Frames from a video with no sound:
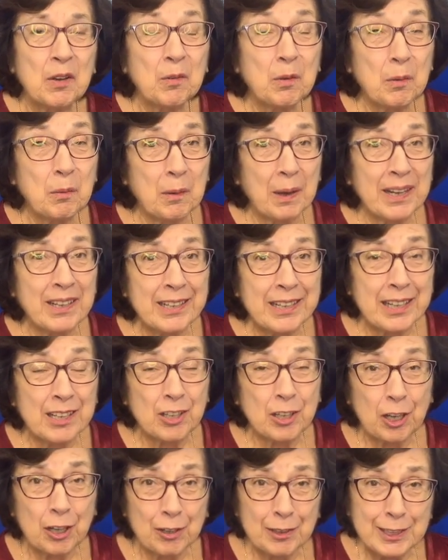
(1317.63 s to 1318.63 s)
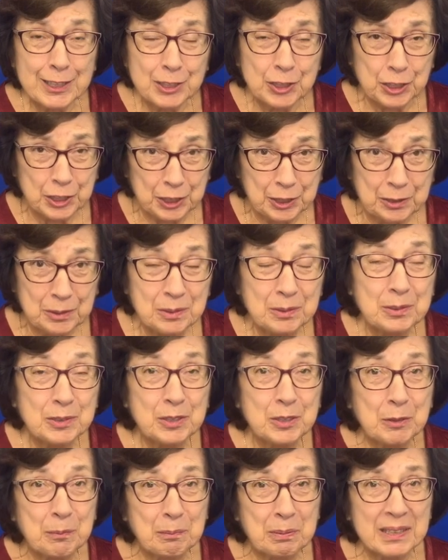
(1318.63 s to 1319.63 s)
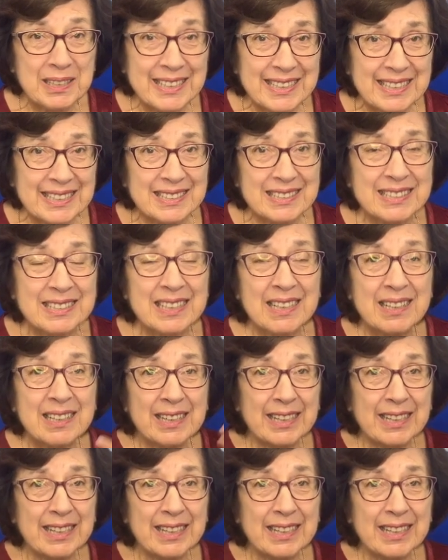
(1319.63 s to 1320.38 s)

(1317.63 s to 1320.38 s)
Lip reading: We want to encourage you to please